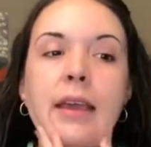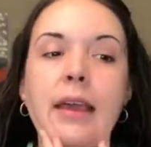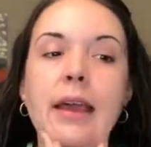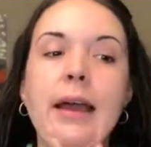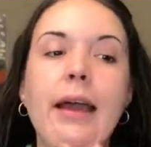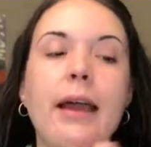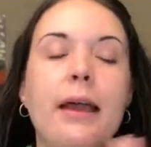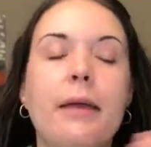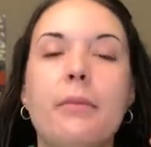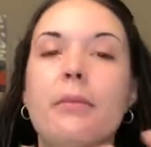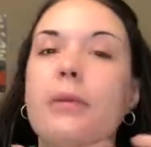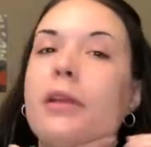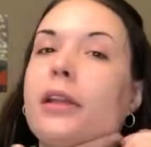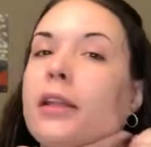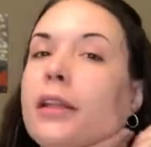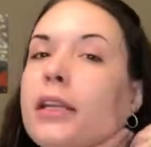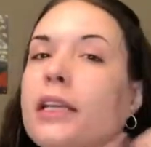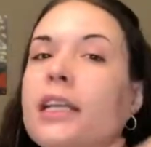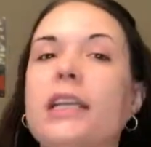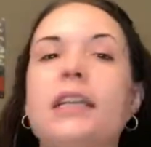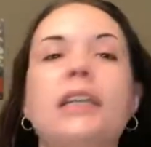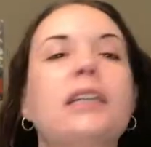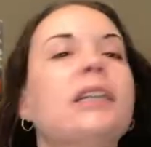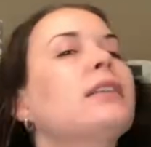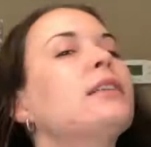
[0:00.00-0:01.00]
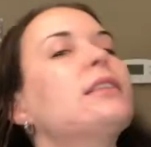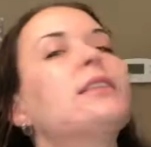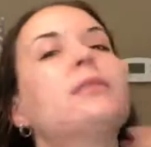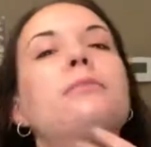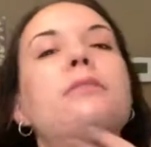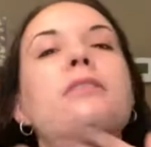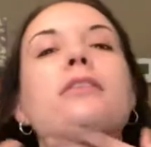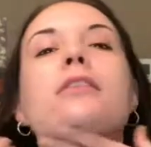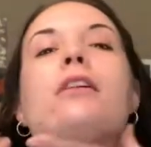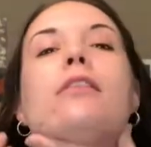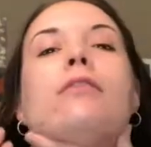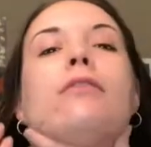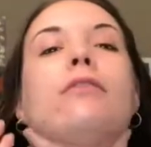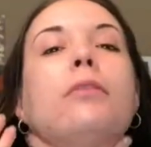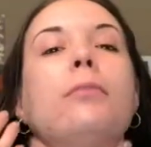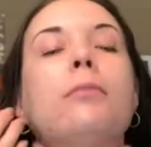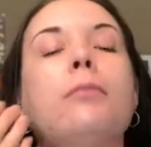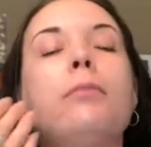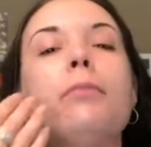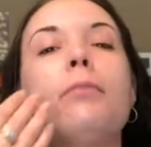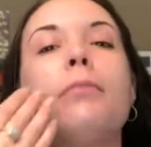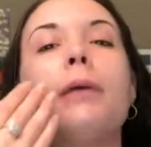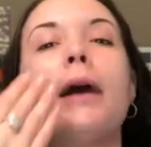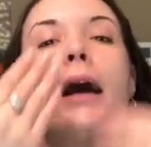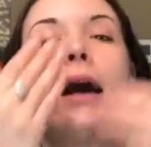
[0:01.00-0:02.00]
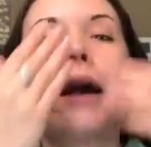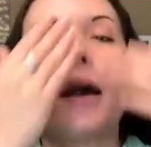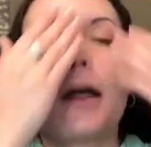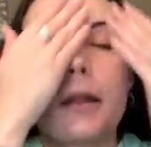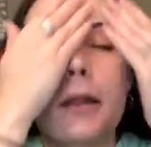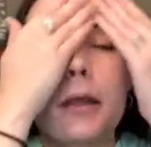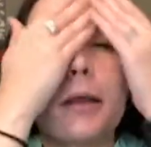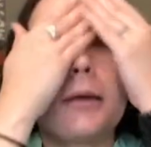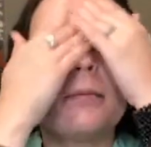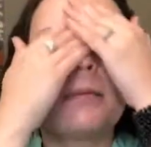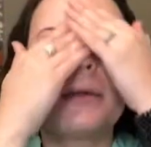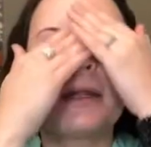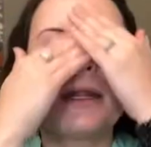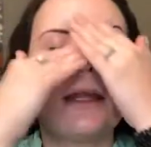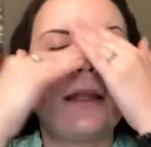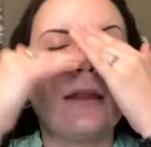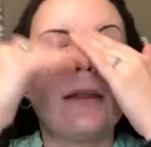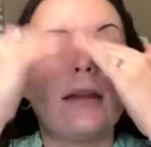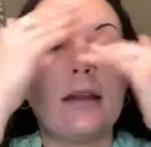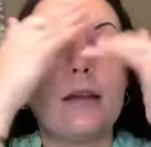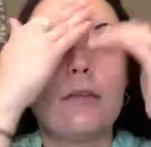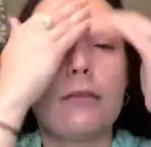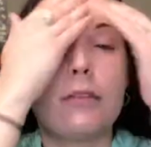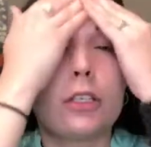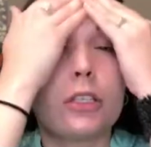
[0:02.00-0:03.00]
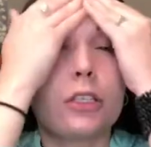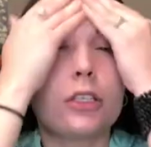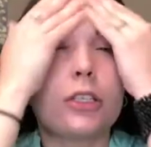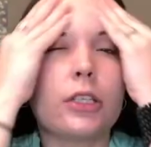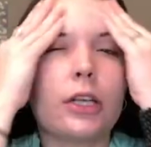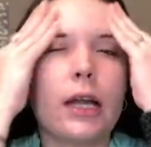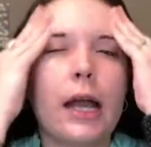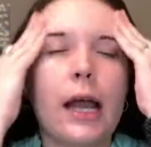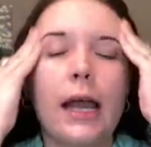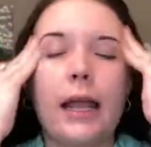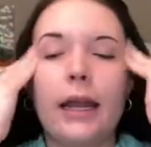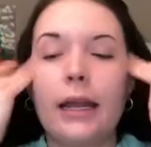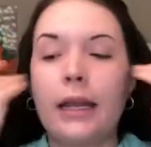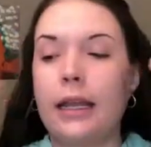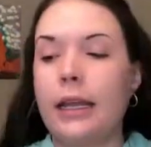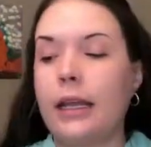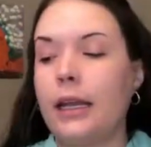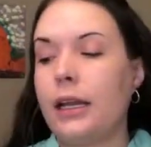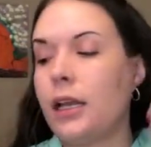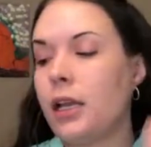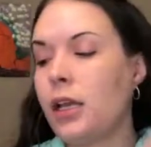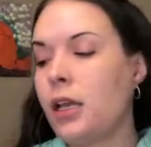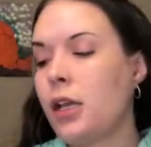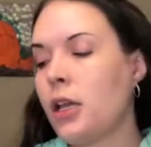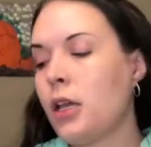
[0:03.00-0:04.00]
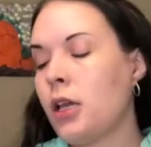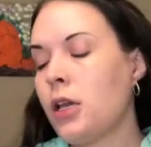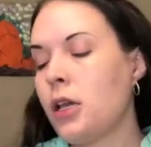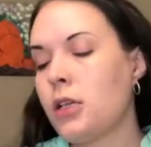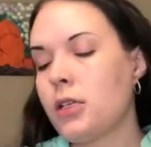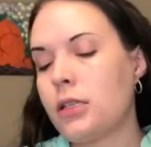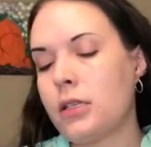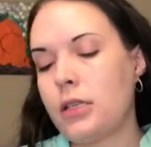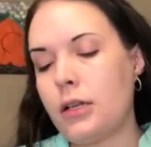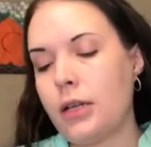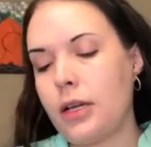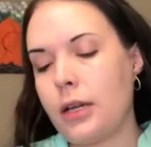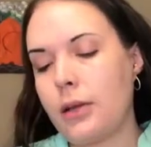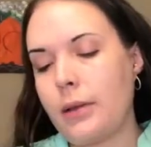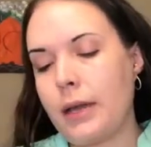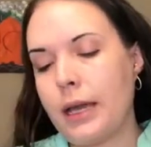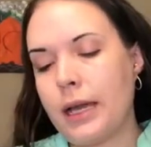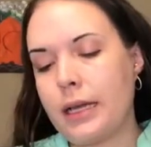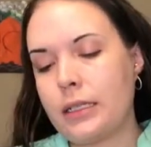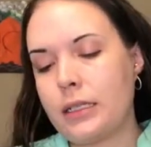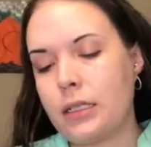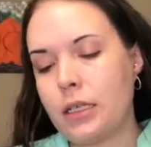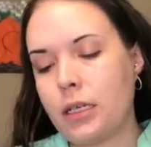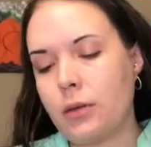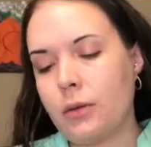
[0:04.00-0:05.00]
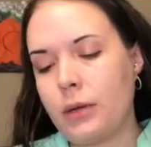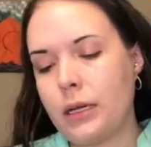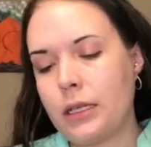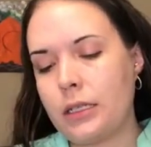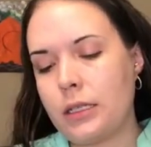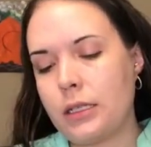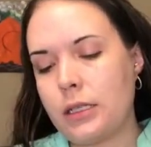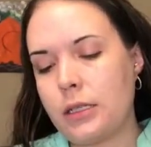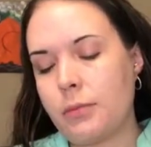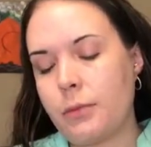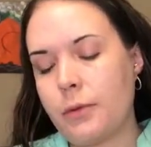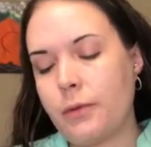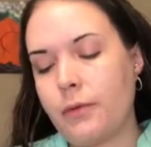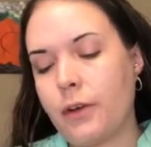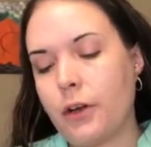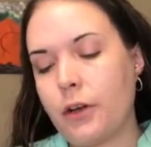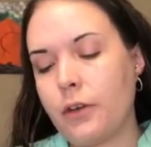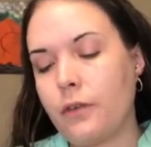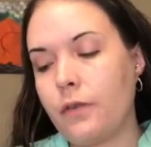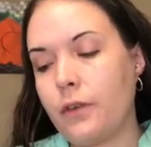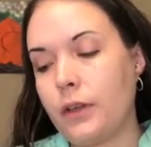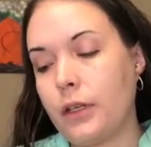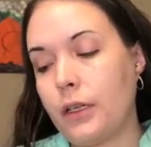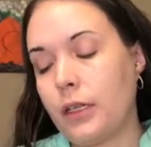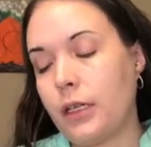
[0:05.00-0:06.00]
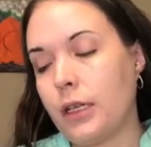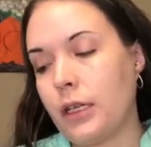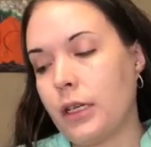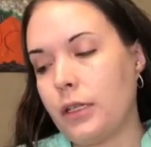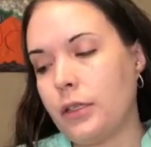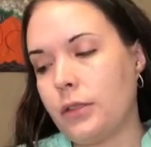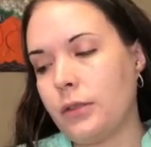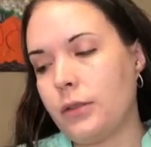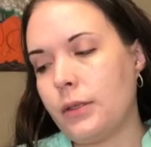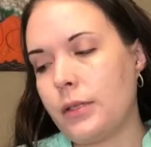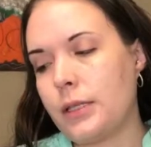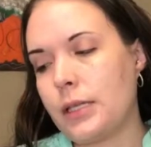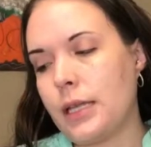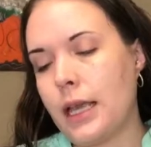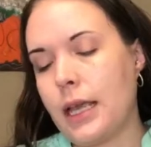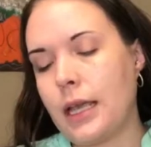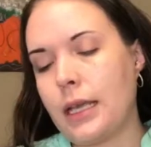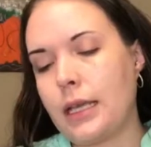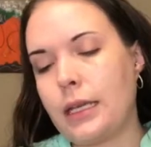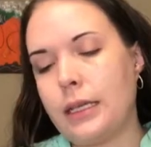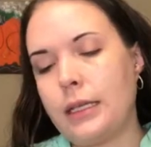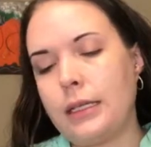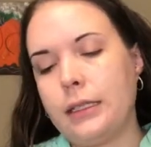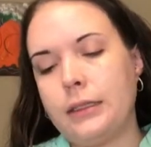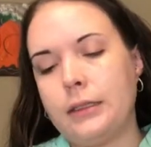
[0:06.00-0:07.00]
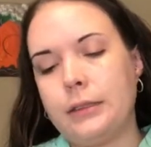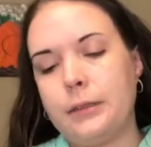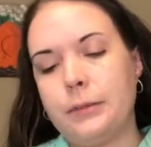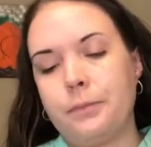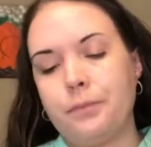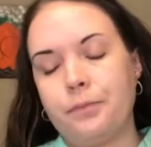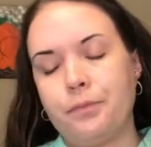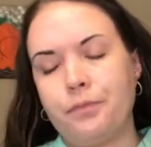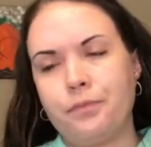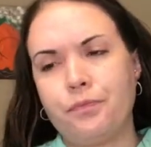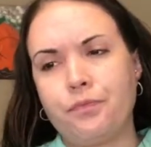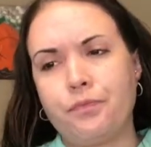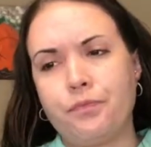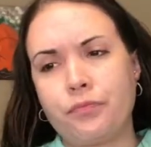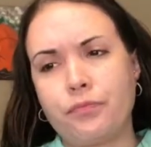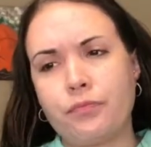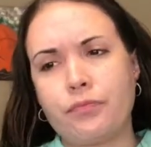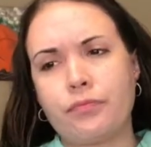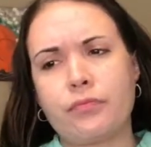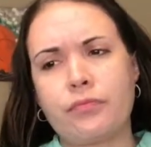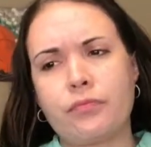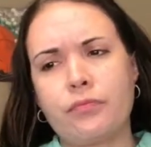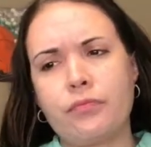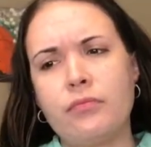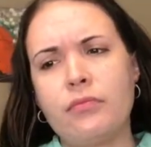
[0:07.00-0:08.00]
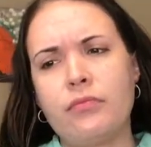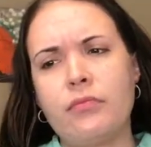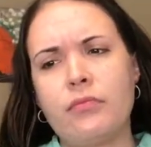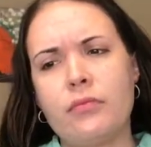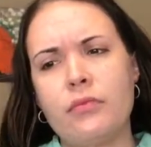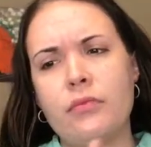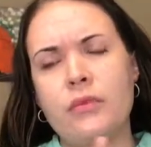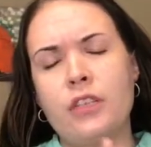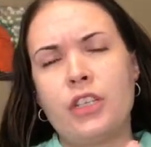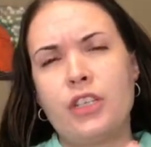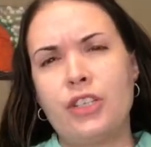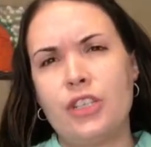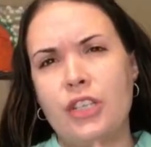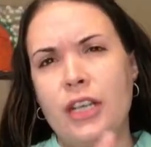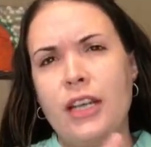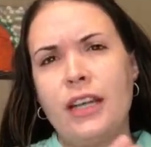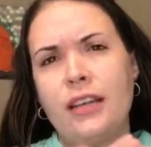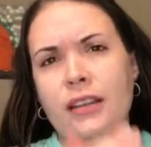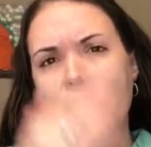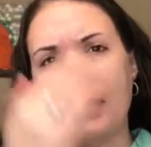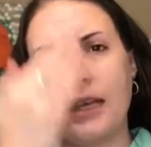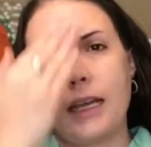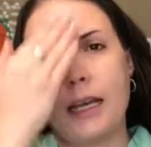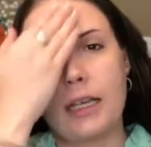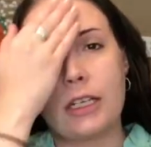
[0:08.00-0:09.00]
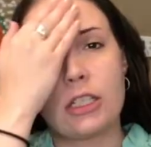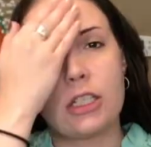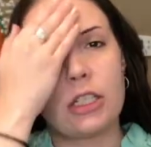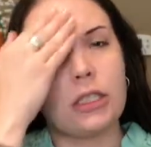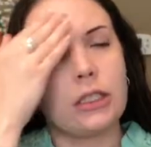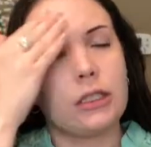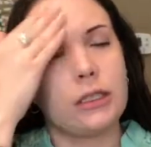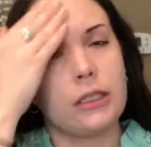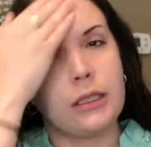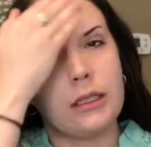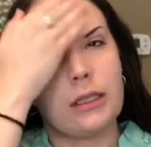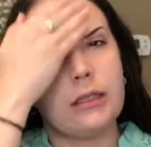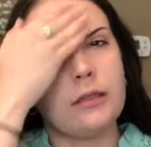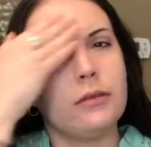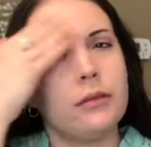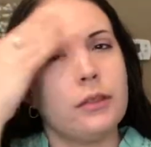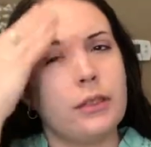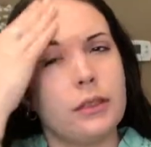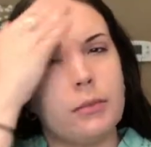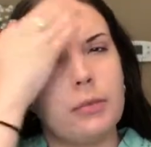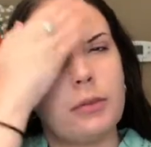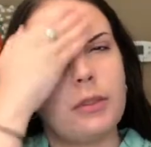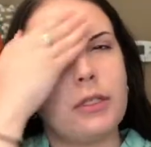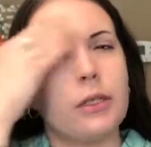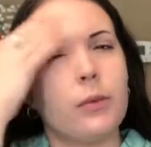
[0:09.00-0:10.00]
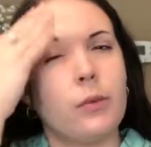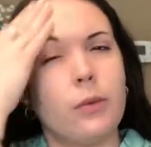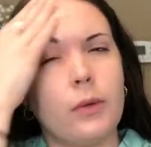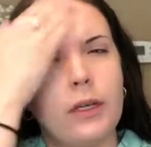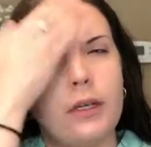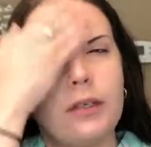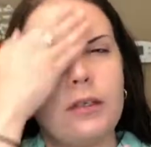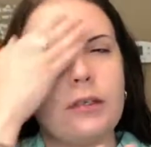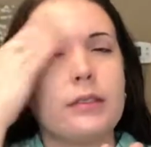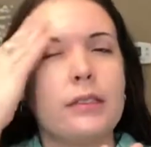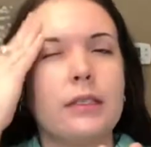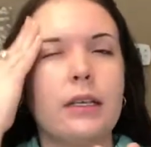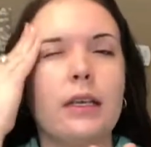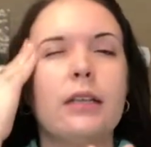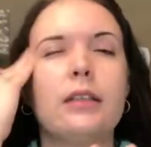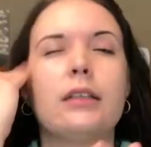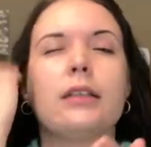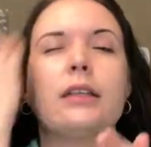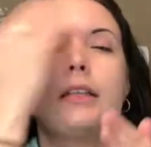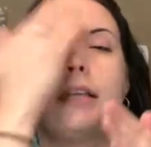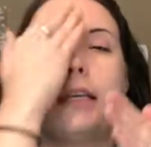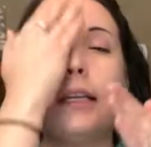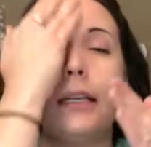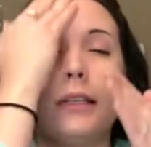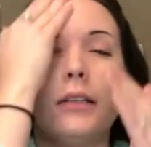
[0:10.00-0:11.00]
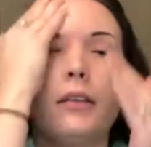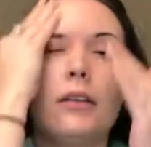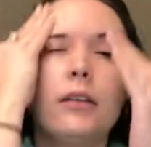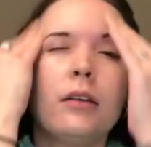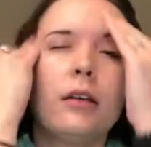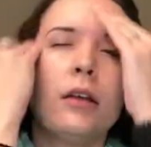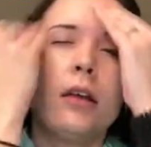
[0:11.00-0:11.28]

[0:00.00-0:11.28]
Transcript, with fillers: I had been hearing some stuff about it, but had never tried it. So anyway, I started watching some of her videos and she, I think actually did pretty well selling it.